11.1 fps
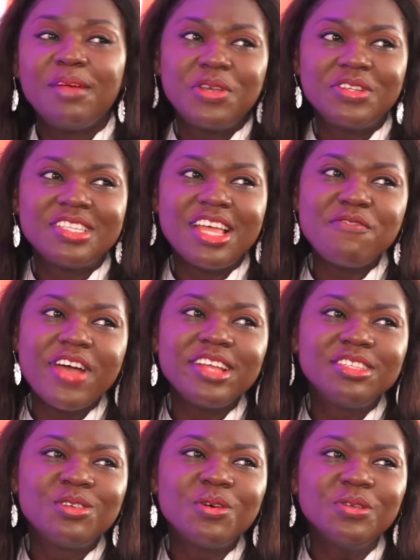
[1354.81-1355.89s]
Because if I
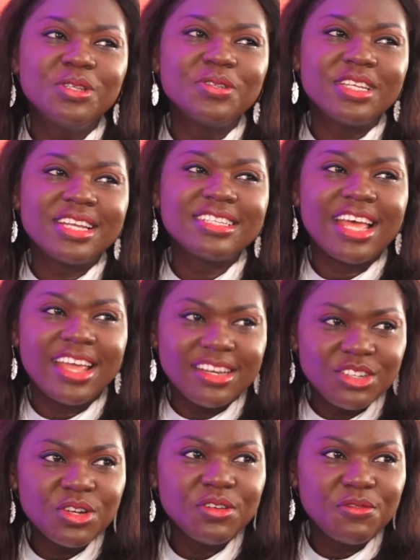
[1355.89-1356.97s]
told you that I
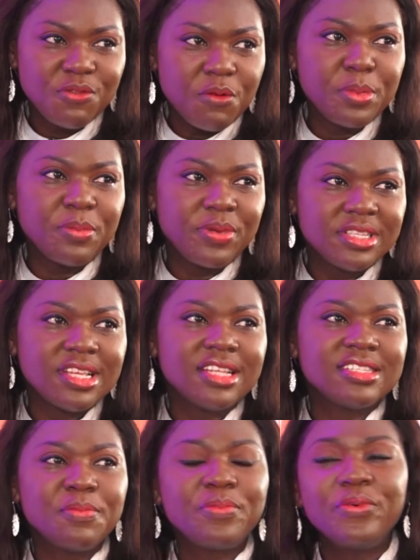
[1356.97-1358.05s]
trailed 4 papers at
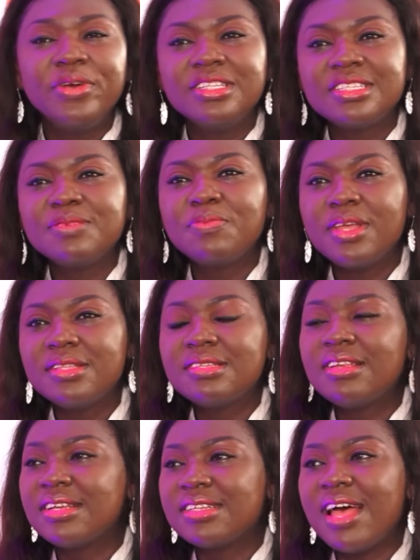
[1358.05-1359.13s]
some point, it meant
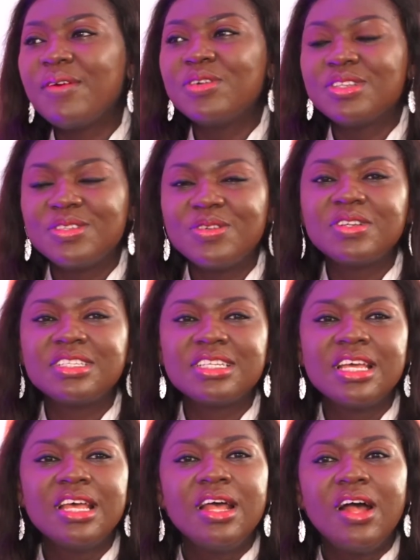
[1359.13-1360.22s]
that I was not
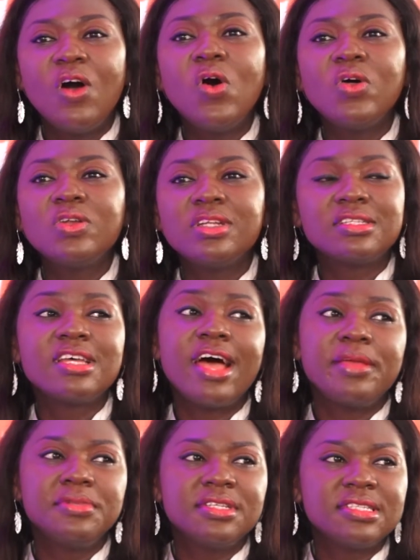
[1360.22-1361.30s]
all the
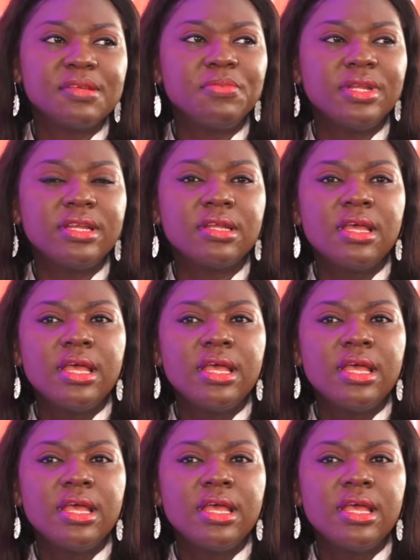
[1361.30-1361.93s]
time disciplined.